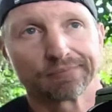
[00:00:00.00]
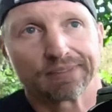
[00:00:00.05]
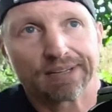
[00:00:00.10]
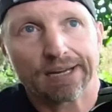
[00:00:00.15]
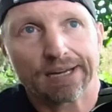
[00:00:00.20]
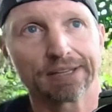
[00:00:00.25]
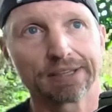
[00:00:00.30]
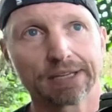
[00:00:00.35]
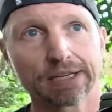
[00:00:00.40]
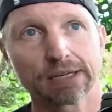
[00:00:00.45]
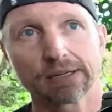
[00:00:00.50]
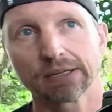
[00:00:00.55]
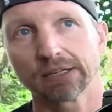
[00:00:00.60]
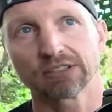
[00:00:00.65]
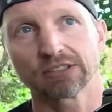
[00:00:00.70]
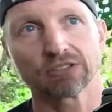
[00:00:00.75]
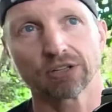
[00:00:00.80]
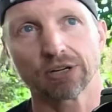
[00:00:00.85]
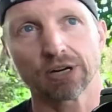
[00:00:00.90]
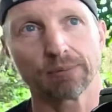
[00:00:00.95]
I think I'm going to
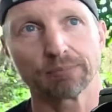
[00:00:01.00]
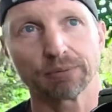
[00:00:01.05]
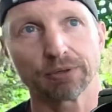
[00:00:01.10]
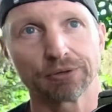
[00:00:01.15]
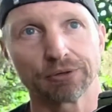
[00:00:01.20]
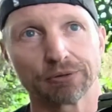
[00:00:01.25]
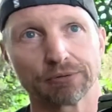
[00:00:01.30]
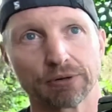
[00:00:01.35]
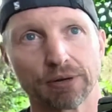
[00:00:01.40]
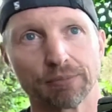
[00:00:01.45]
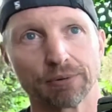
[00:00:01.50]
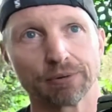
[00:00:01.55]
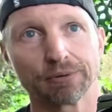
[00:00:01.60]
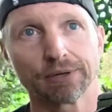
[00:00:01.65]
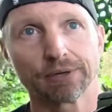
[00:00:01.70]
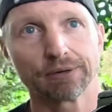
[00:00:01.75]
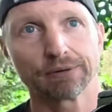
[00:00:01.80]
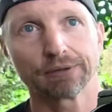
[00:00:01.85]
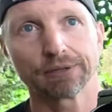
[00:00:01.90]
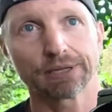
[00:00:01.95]
start uploading to Rumble.
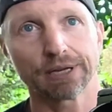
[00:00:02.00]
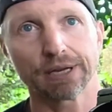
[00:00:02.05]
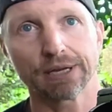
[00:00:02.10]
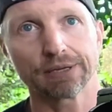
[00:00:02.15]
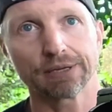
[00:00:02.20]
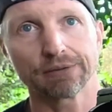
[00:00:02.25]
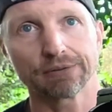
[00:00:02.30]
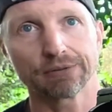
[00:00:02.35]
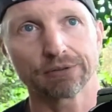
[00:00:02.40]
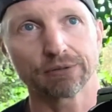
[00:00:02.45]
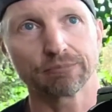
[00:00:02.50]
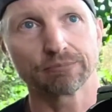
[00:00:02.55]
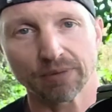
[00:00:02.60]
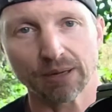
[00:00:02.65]
I really hate YouTube.